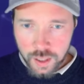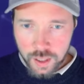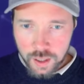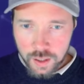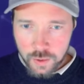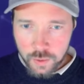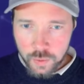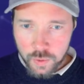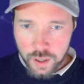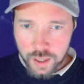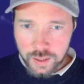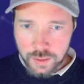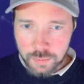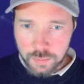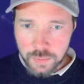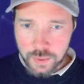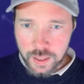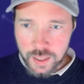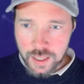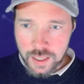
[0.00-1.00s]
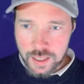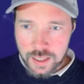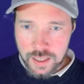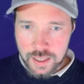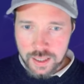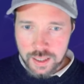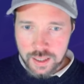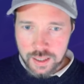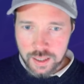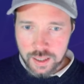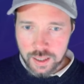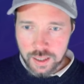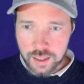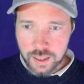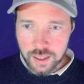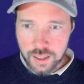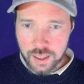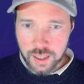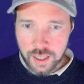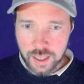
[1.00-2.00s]
1 plus
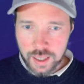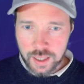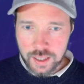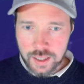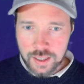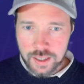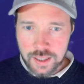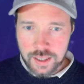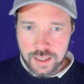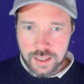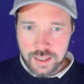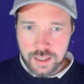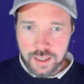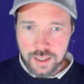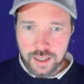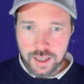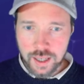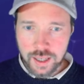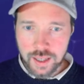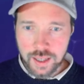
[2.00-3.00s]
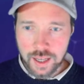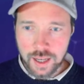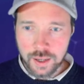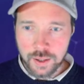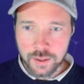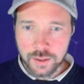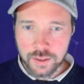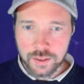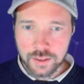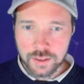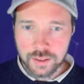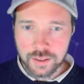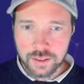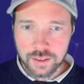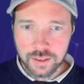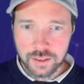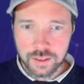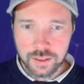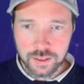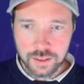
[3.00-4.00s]
x, and now
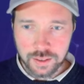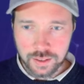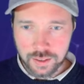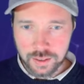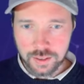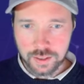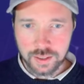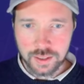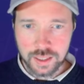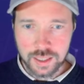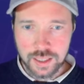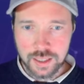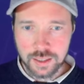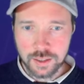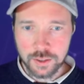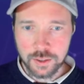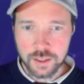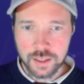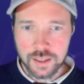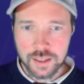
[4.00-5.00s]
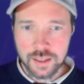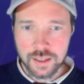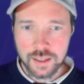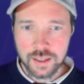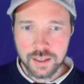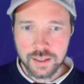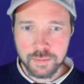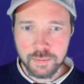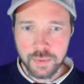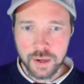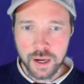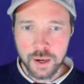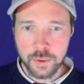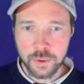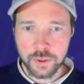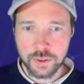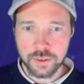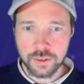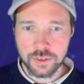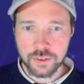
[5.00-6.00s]
listen to this, power
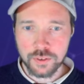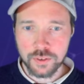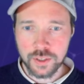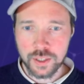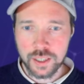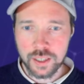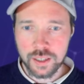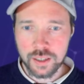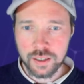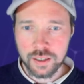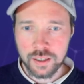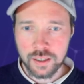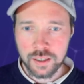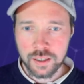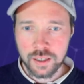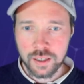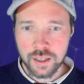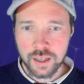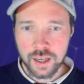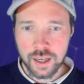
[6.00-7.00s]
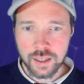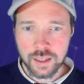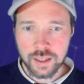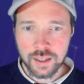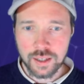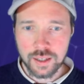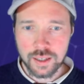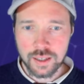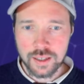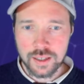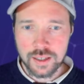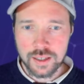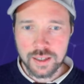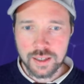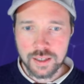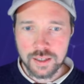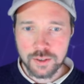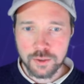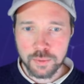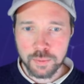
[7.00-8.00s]
3, and then this
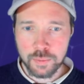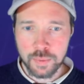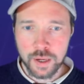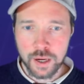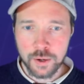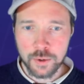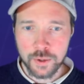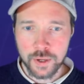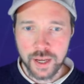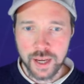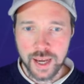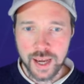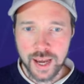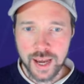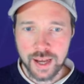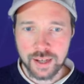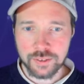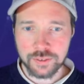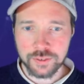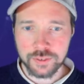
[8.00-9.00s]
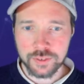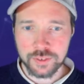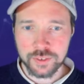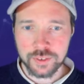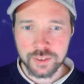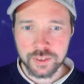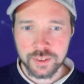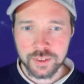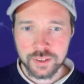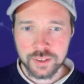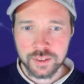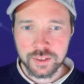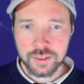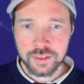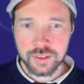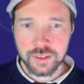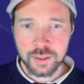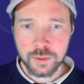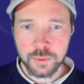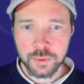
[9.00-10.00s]
to power half.
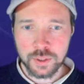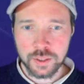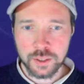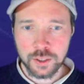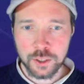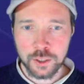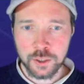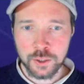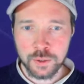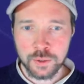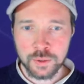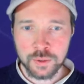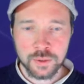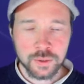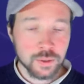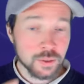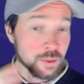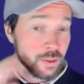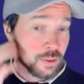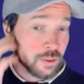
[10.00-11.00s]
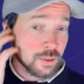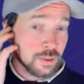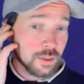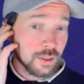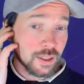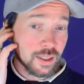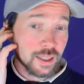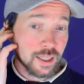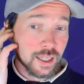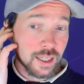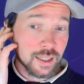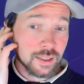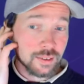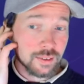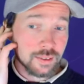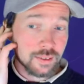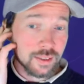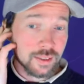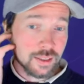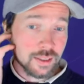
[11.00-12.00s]
Now we know
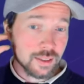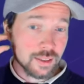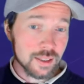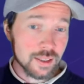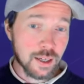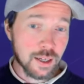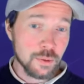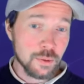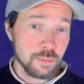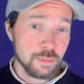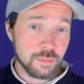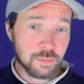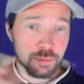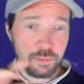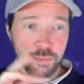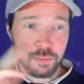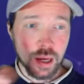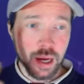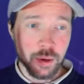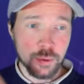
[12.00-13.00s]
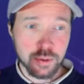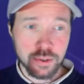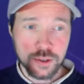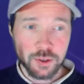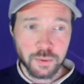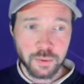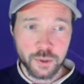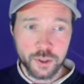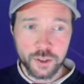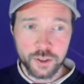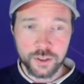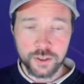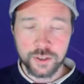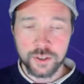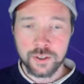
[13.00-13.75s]
that this is how powers work.